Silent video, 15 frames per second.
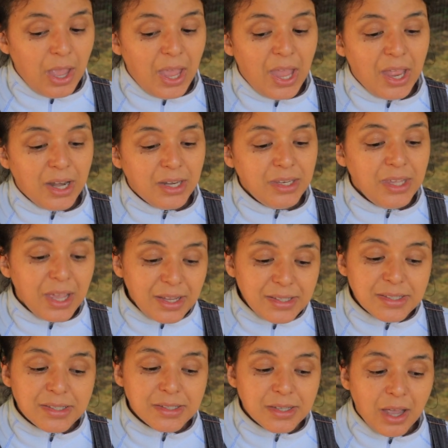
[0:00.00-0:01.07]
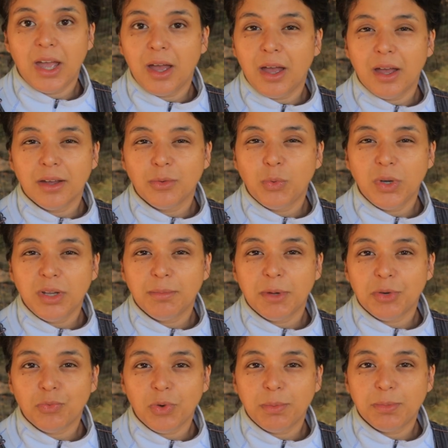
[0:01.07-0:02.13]
And yes, Widem
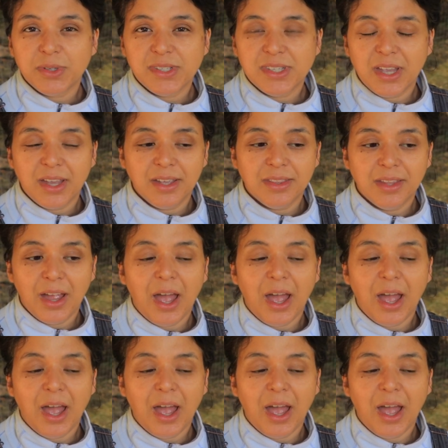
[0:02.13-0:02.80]
and Reap was saying